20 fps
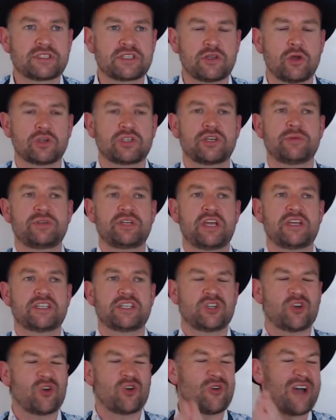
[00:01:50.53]
Your sort of cheese
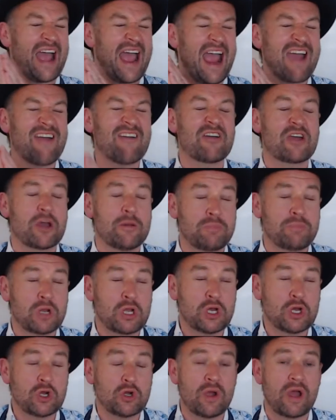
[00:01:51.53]
is your Harrogate
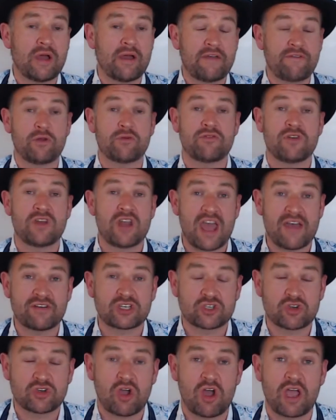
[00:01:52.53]
Blue. If you've
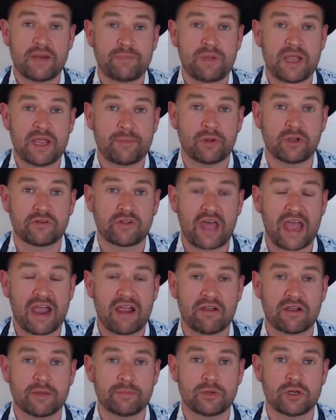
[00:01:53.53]
never tried, people, the
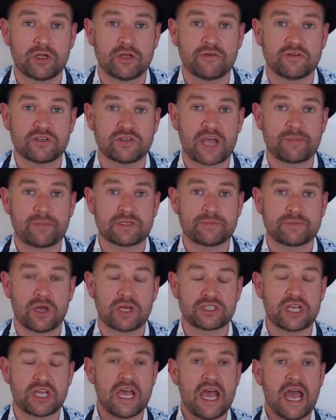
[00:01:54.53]
Harrogate Blue of Shepherd's
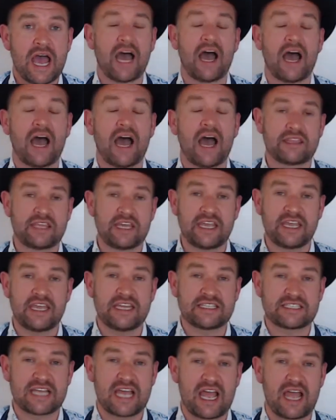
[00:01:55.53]
Purse, I think
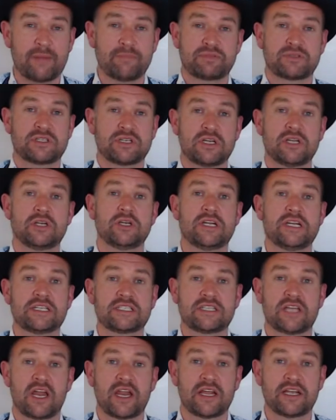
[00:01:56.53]
it's absolutely
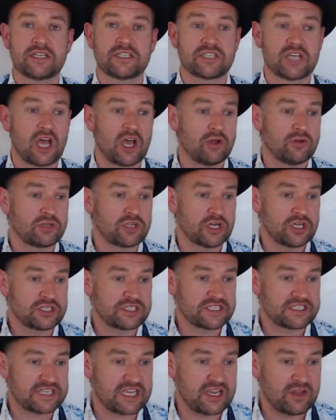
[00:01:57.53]
stunning. So good
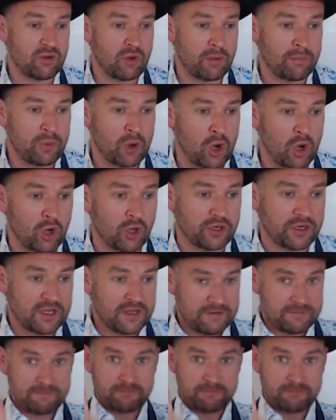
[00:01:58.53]
to see you on board.